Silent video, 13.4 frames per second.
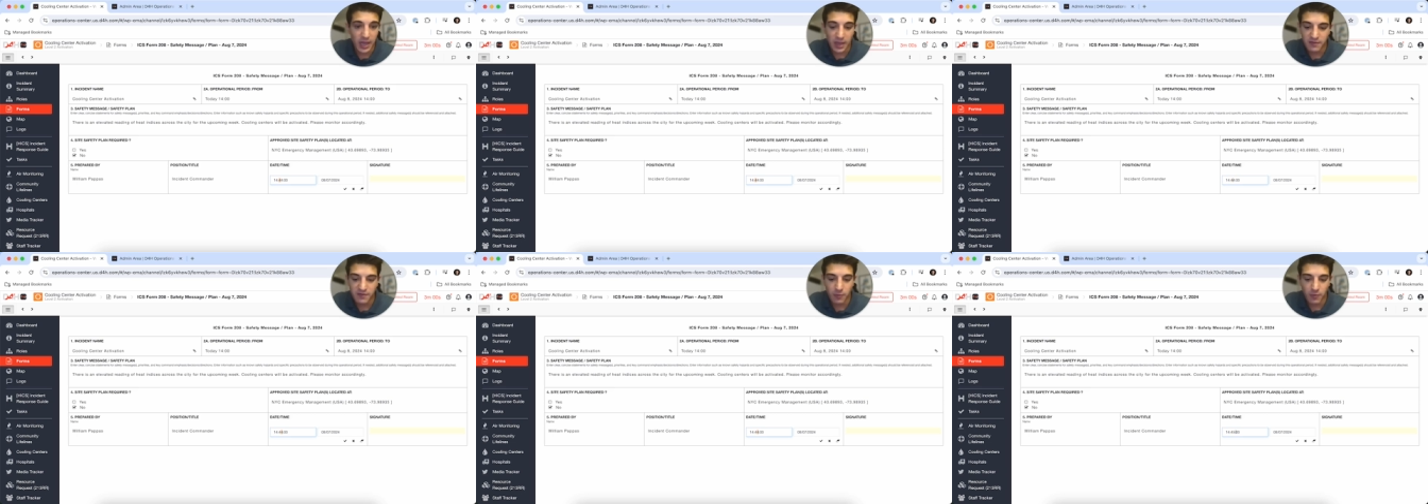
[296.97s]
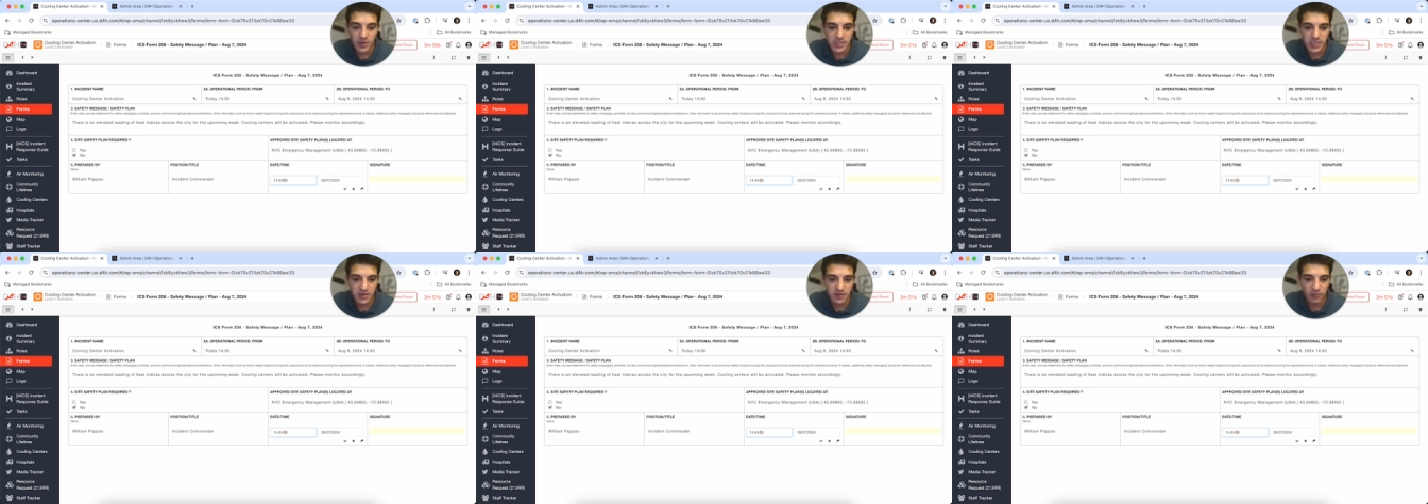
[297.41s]

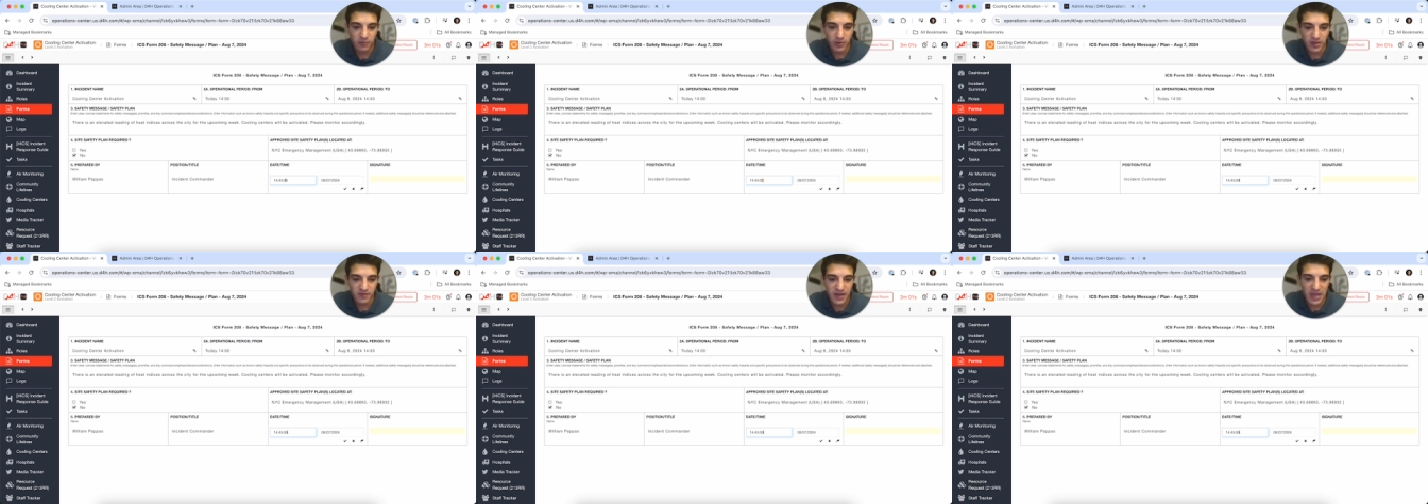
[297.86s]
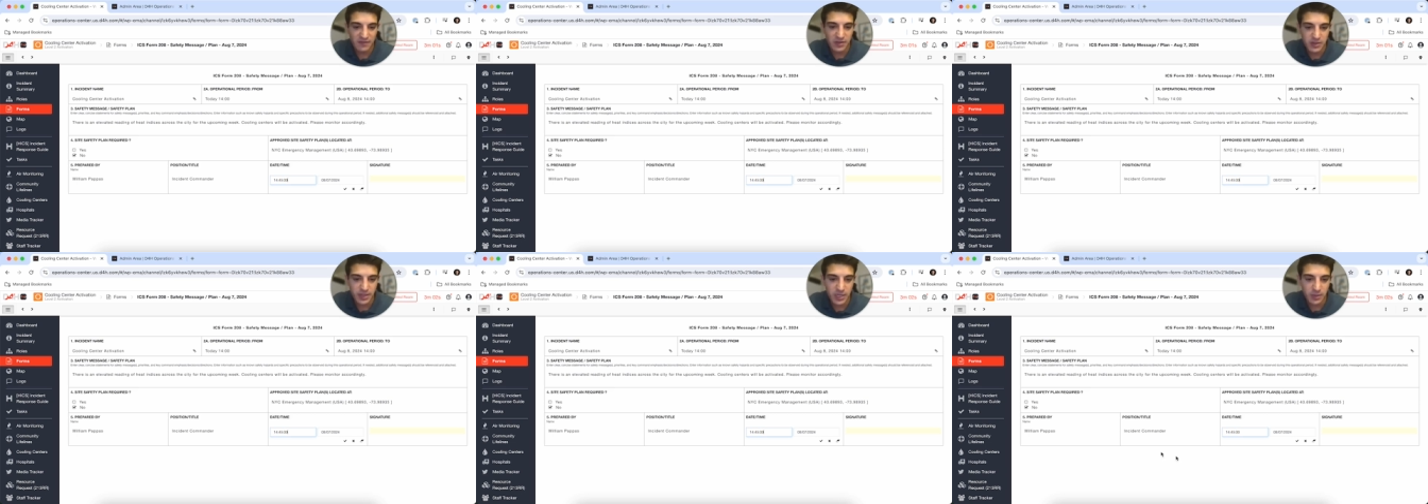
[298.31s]
14:45, a
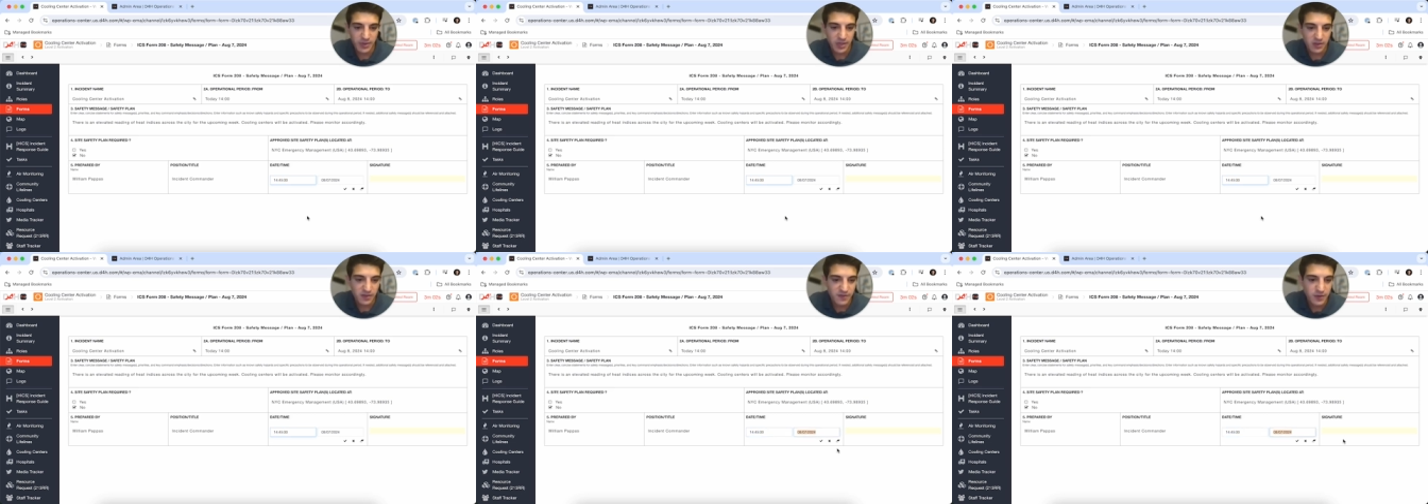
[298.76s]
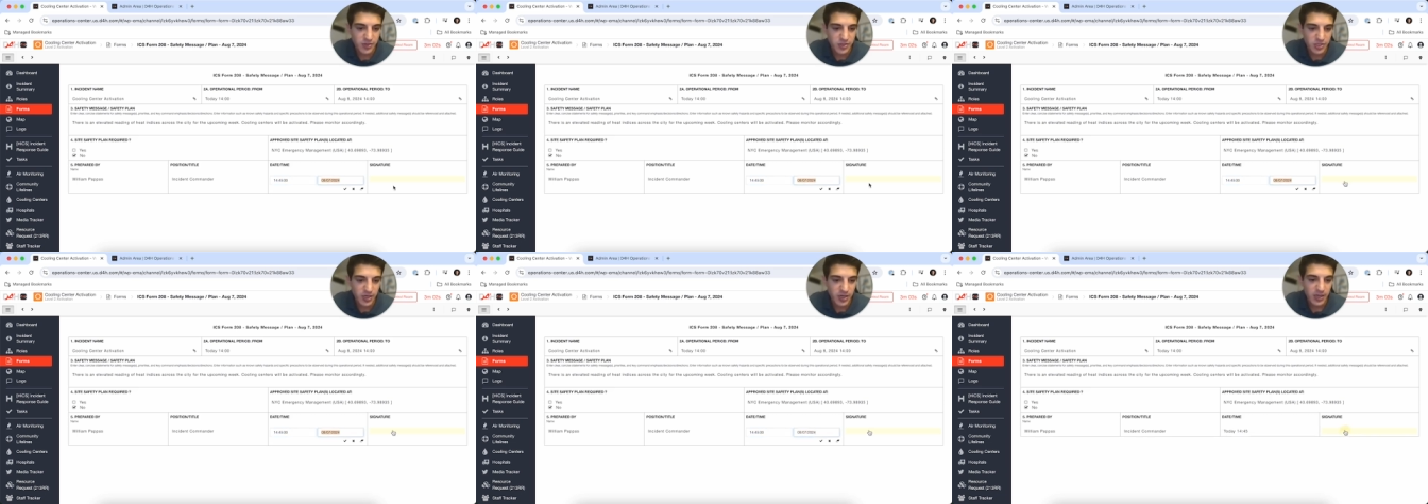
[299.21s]
little bit in the
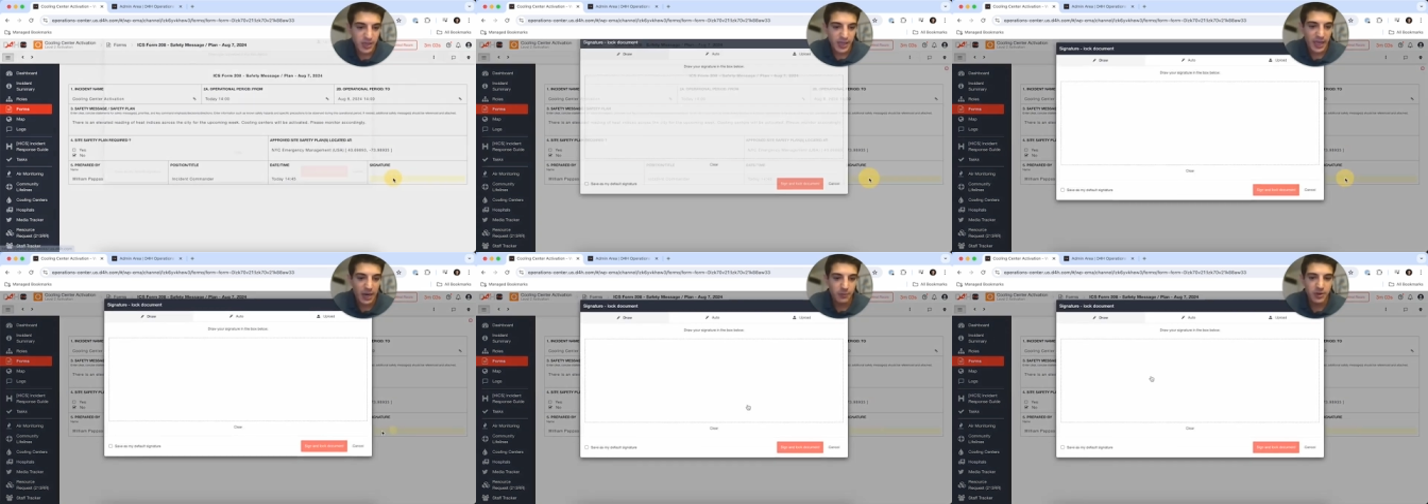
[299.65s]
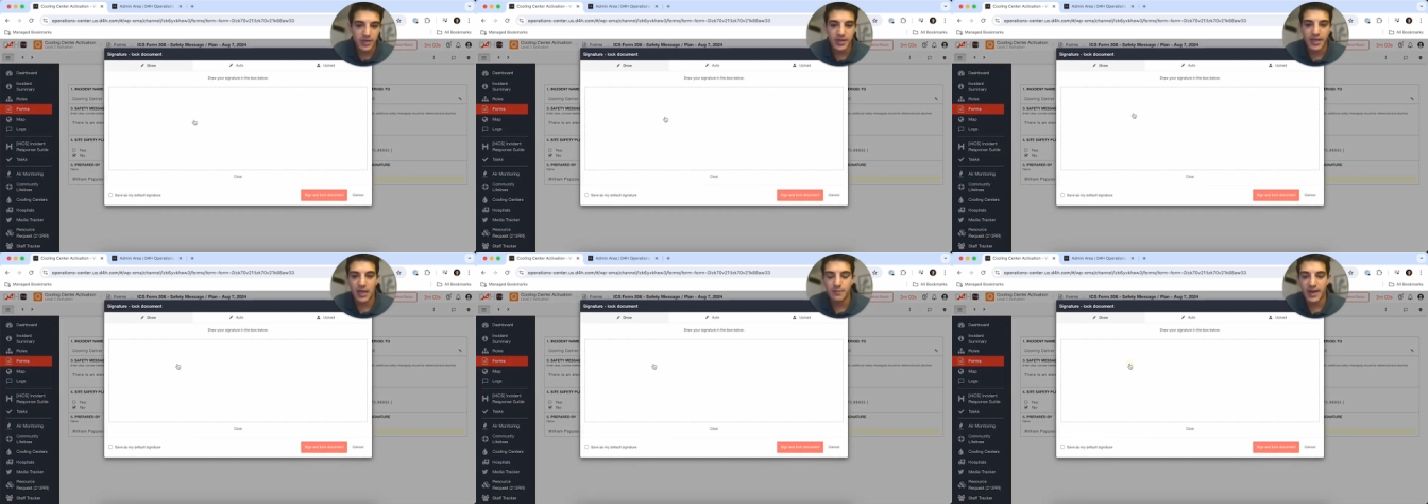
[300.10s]
future, and we're going to
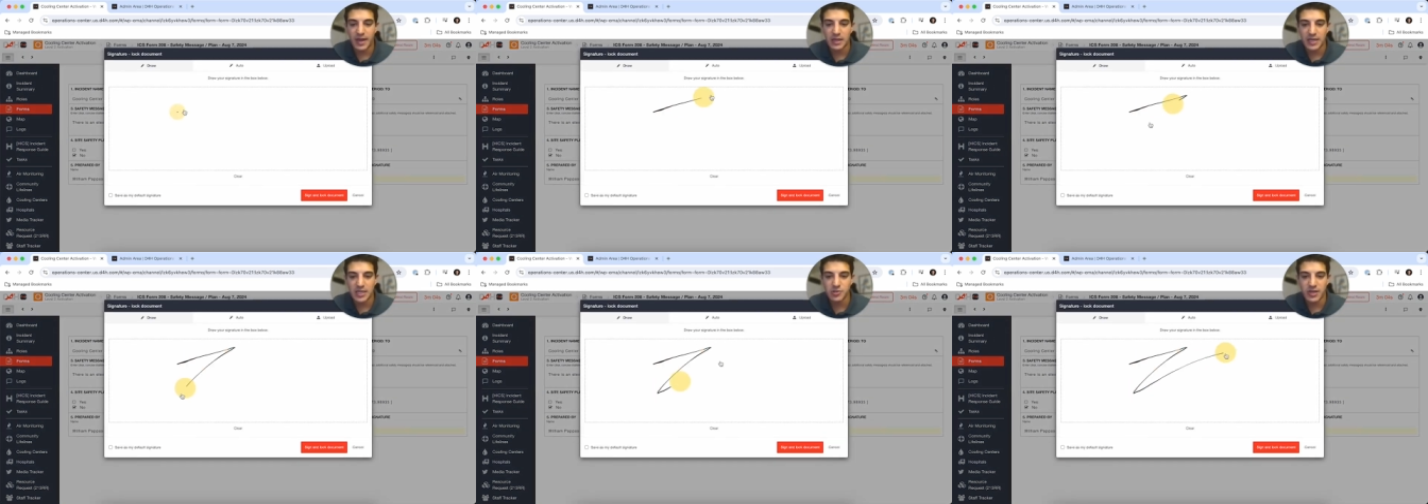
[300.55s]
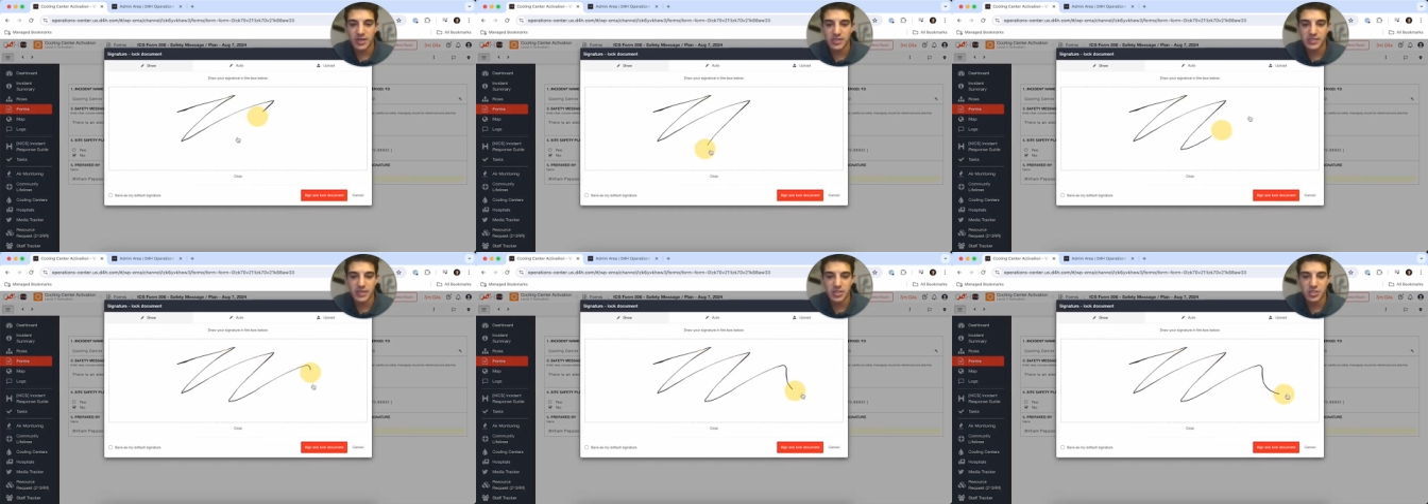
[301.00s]
get my electronic
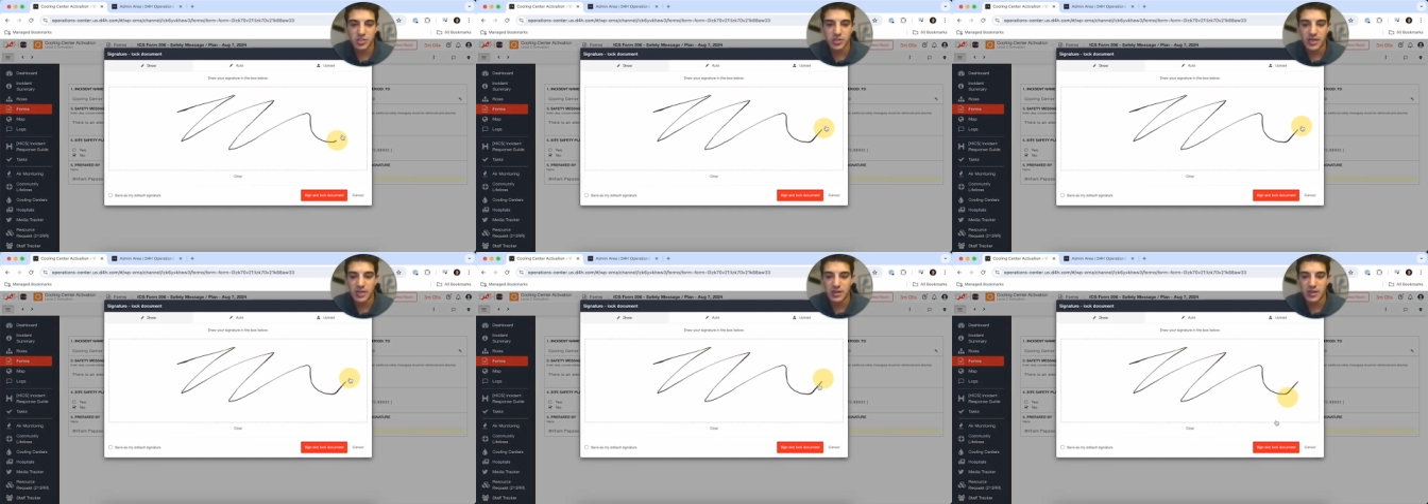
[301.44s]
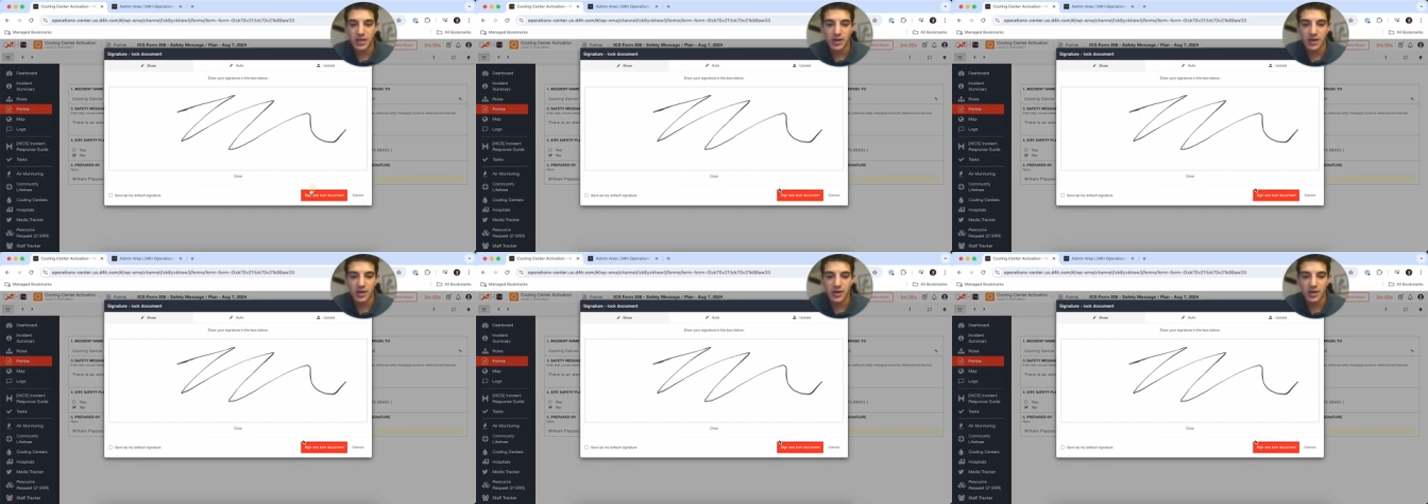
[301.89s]
signature in there